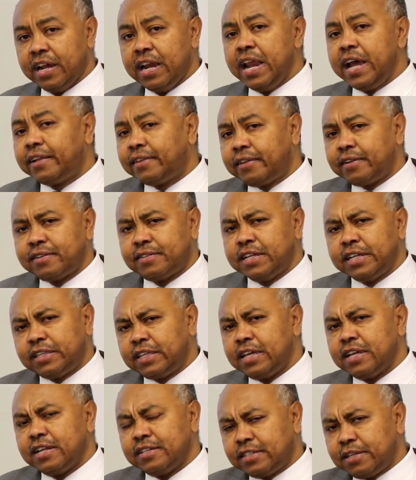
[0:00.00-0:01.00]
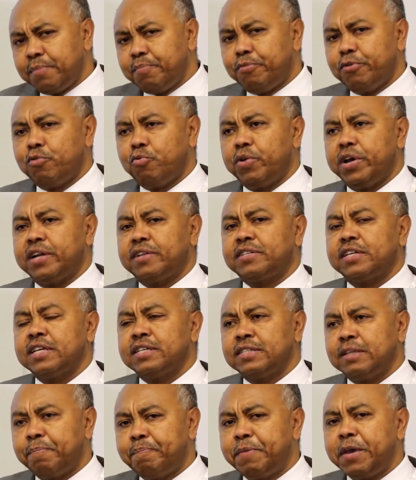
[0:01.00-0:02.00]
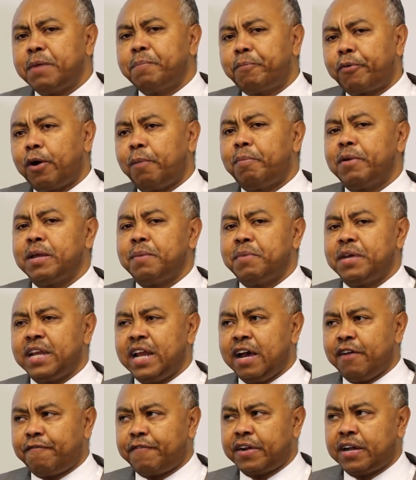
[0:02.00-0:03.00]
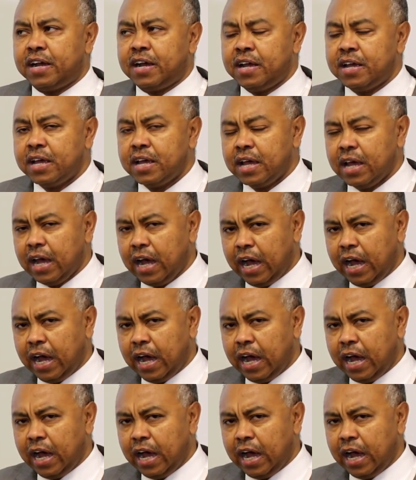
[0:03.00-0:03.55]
Electricity, in simple words, is a big problem in Africa,